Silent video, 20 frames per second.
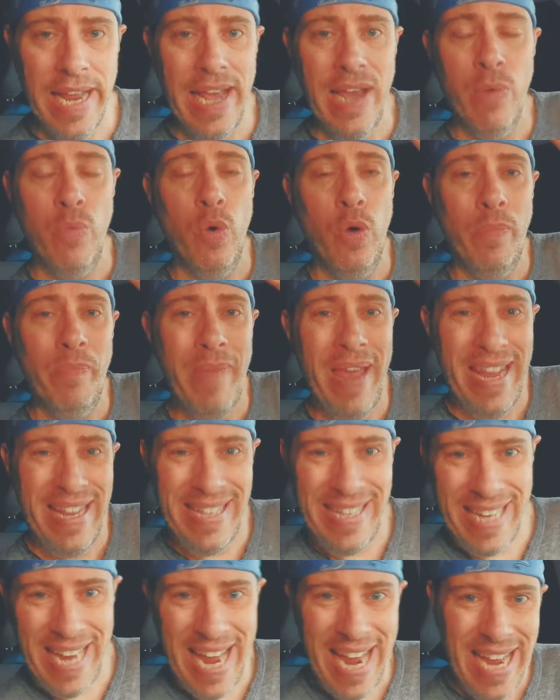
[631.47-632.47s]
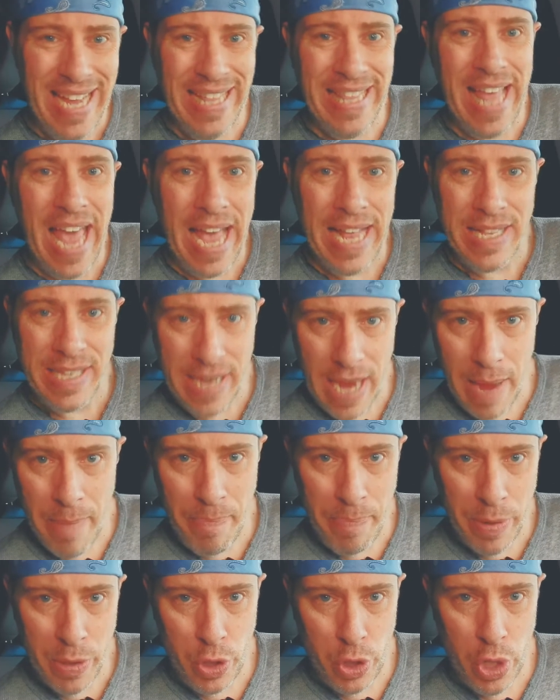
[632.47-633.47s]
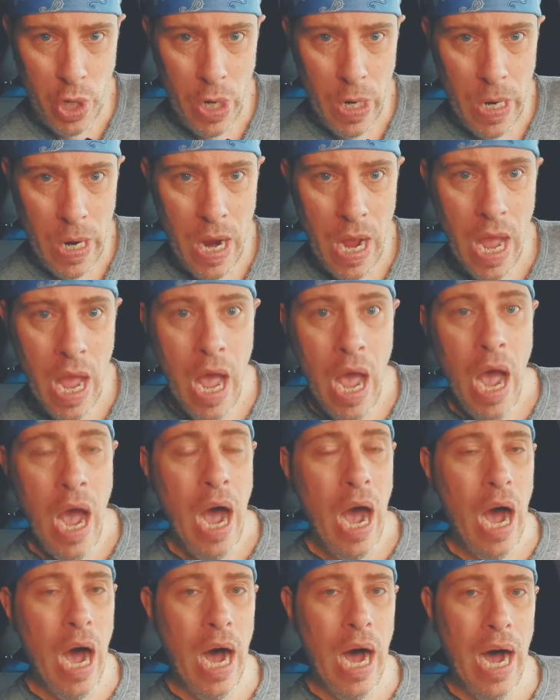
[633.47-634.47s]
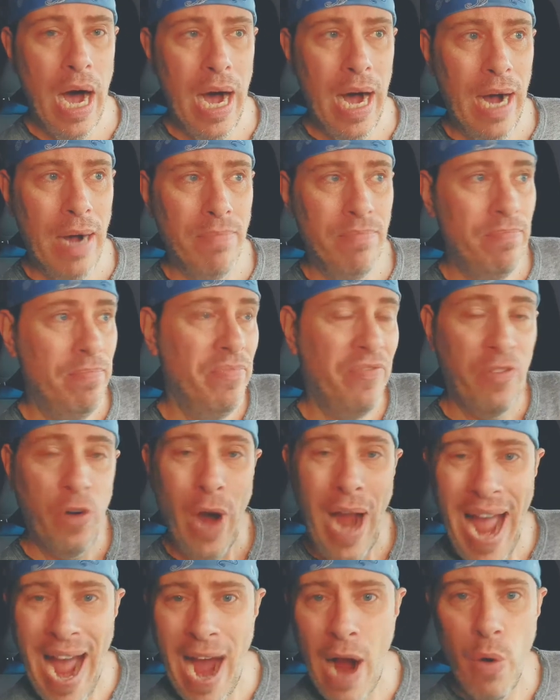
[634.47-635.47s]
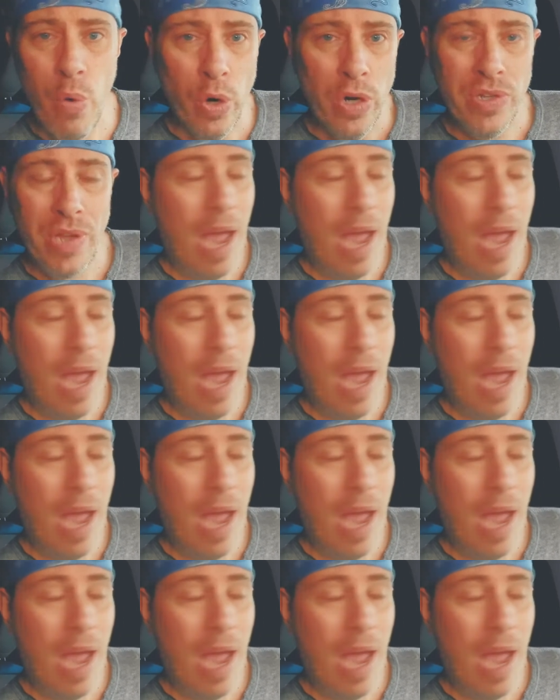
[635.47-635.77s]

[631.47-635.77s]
it will maintain that temperature for hours.